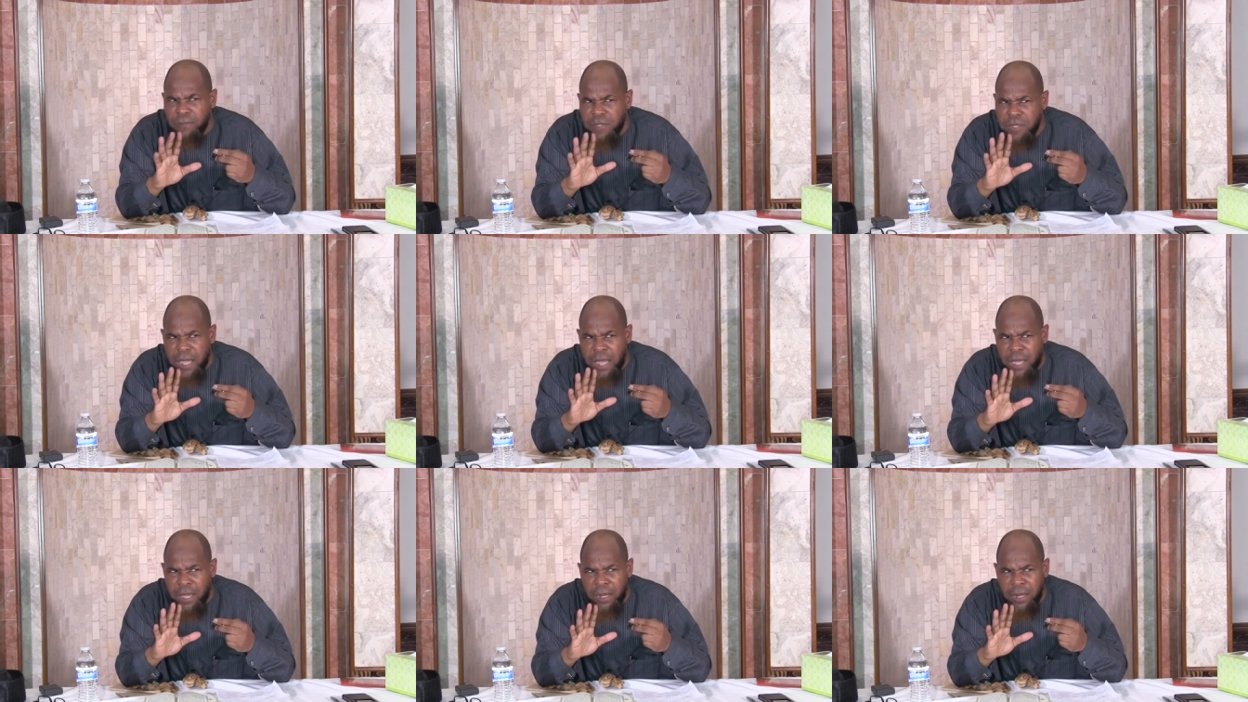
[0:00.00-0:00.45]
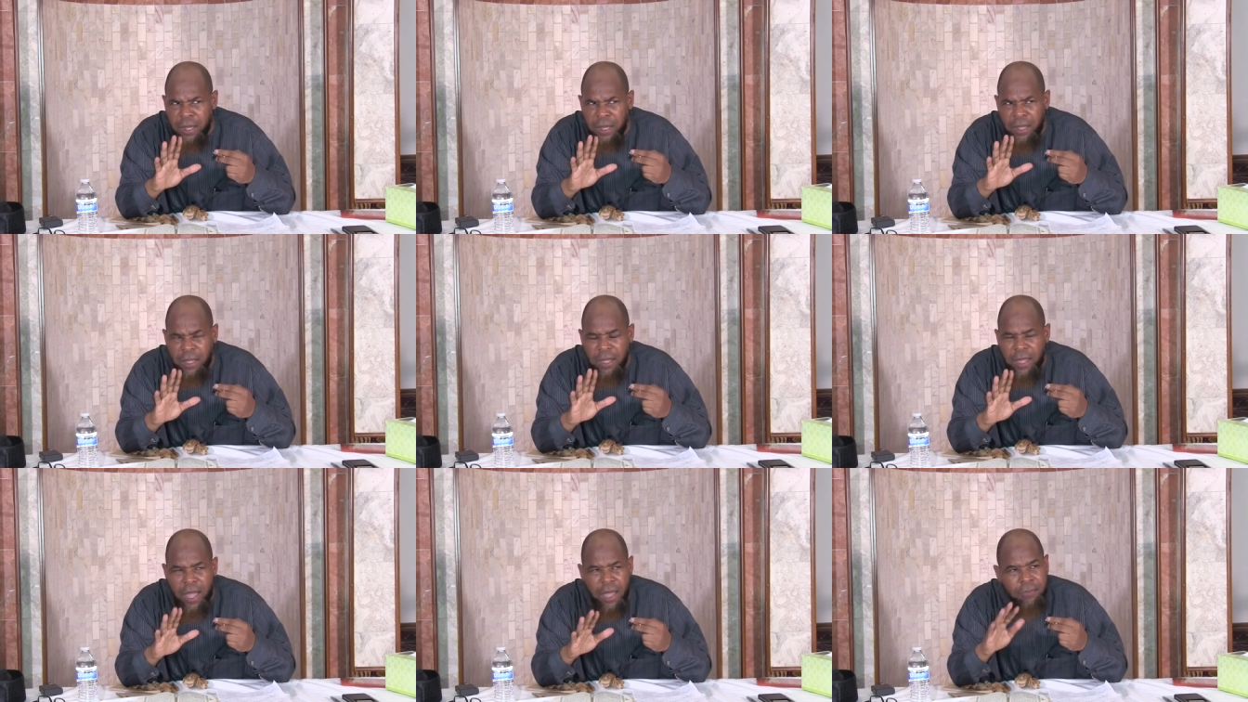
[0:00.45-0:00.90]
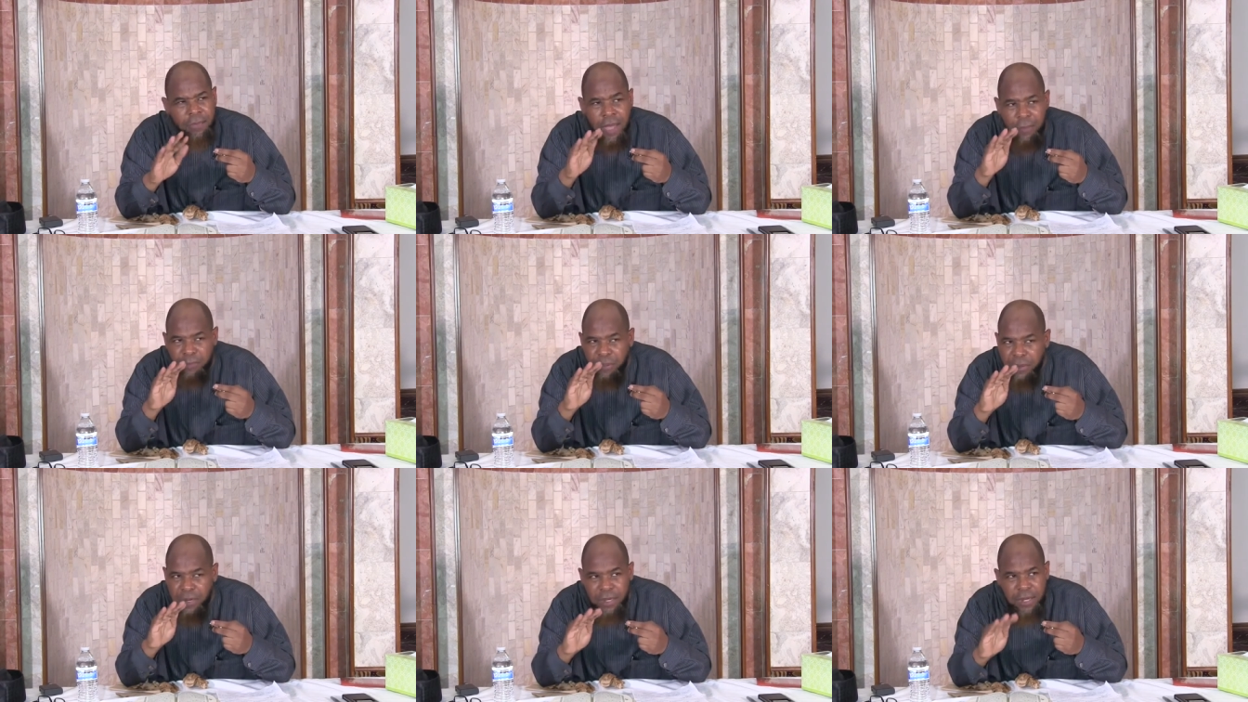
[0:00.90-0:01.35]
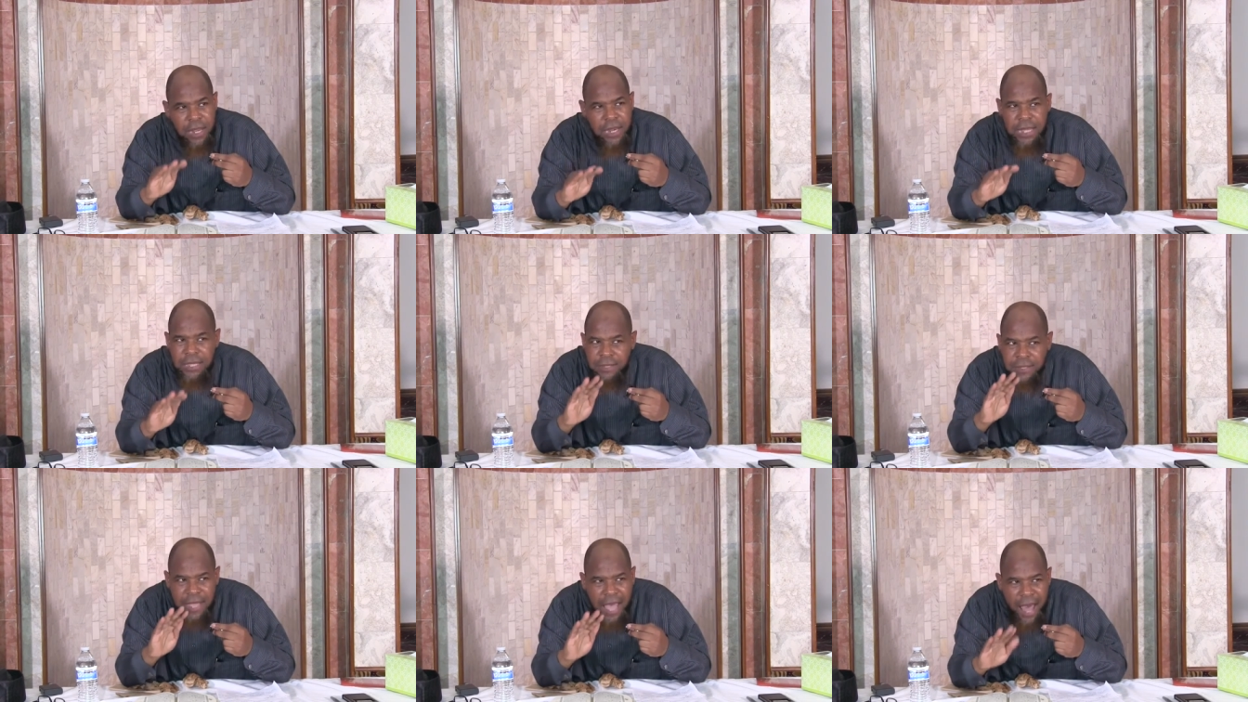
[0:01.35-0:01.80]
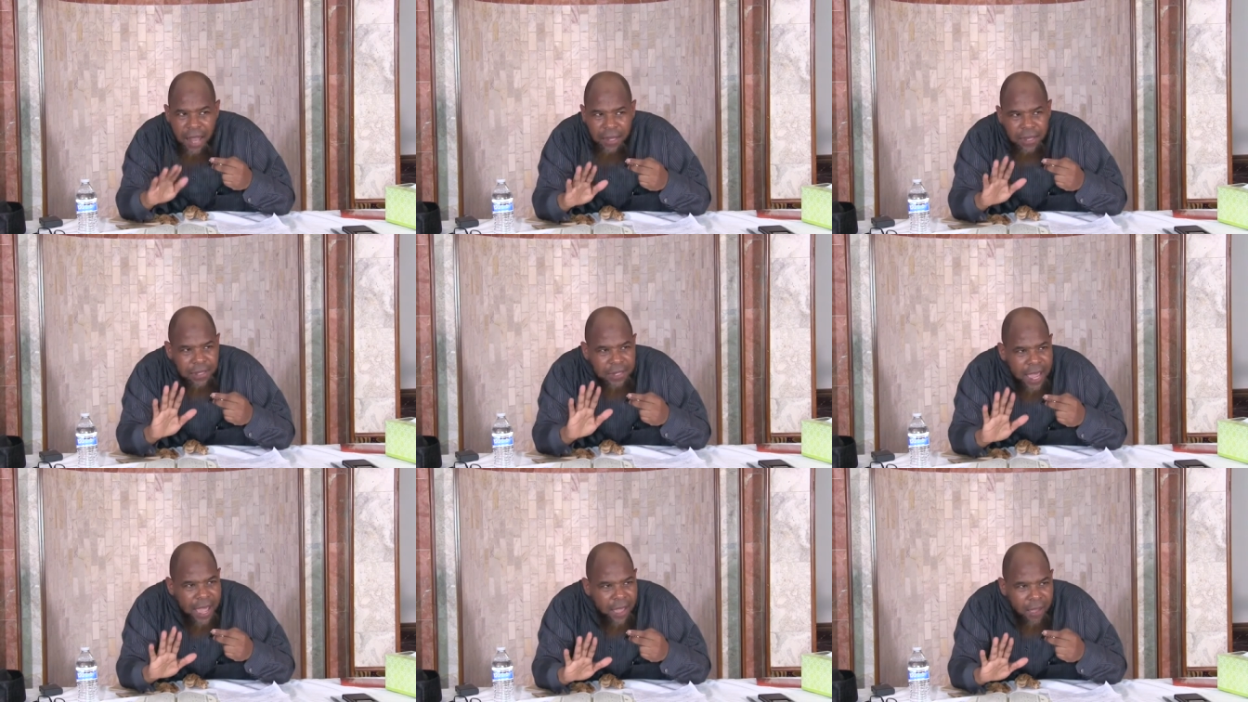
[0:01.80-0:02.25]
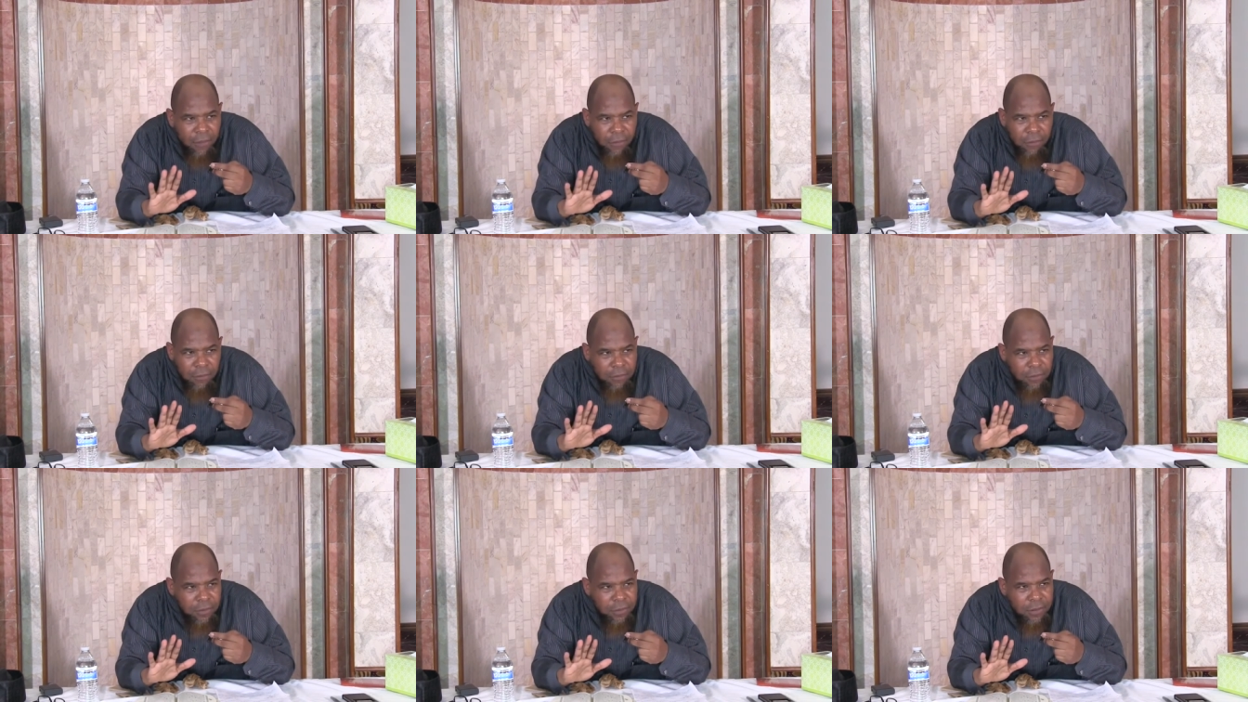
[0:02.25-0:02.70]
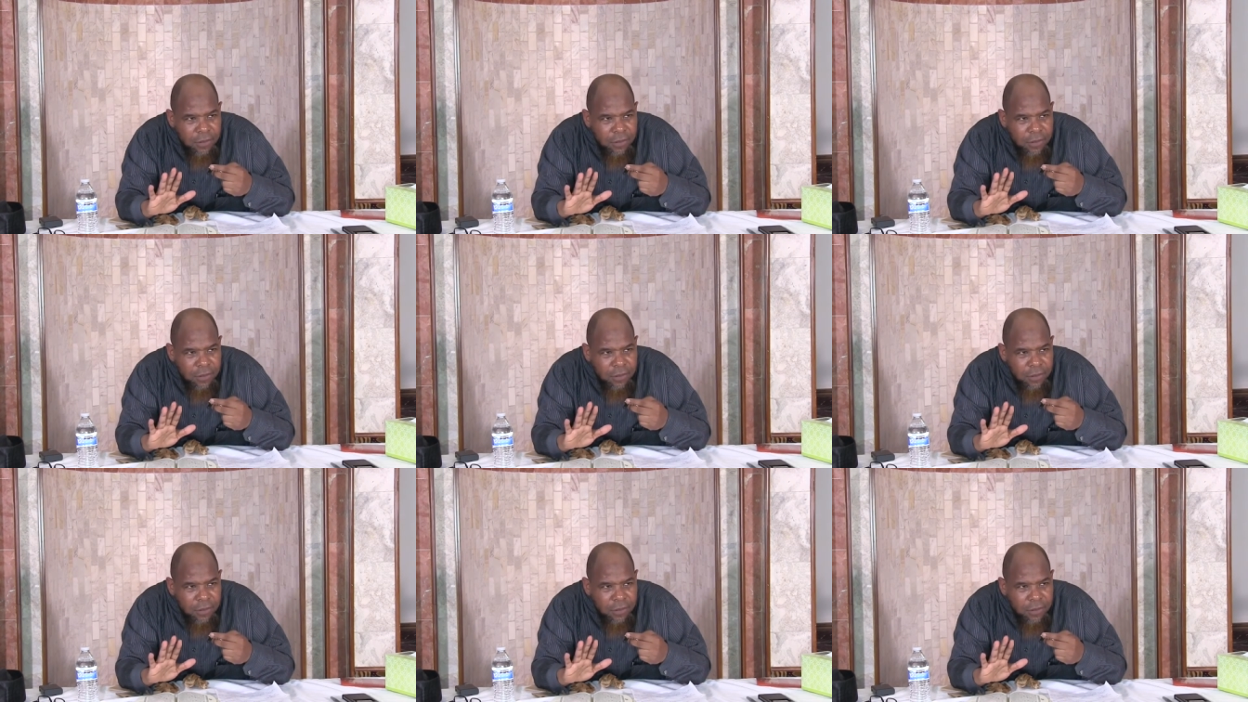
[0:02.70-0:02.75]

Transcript: I'm saying. I'm not putting any scholar down.